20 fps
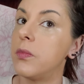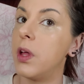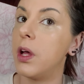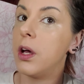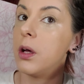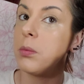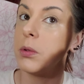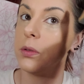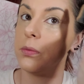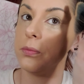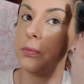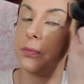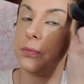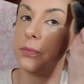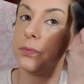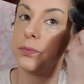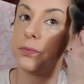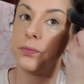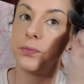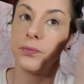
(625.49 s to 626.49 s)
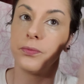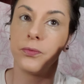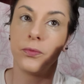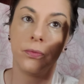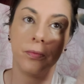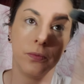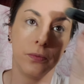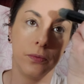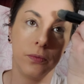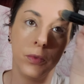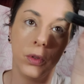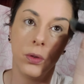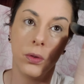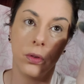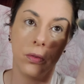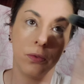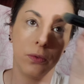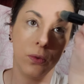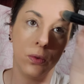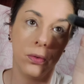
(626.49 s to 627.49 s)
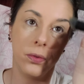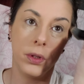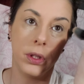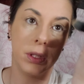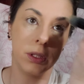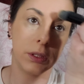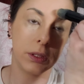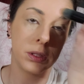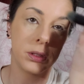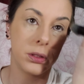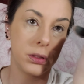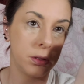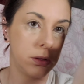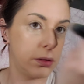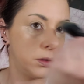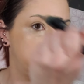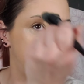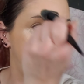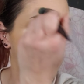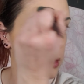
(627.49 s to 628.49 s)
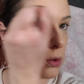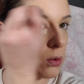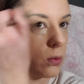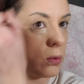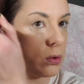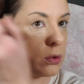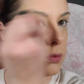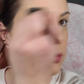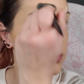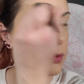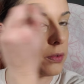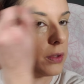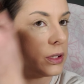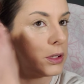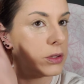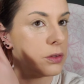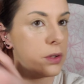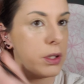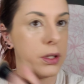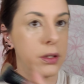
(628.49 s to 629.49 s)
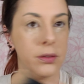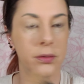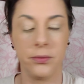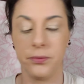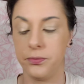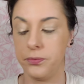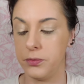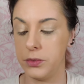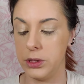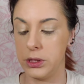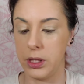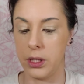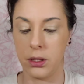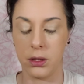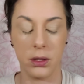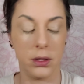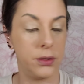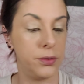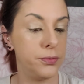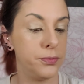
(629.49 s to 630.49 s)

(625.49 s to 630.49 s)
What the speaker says: Habit. You want a full face, not a quarter of a face, right? Exactly.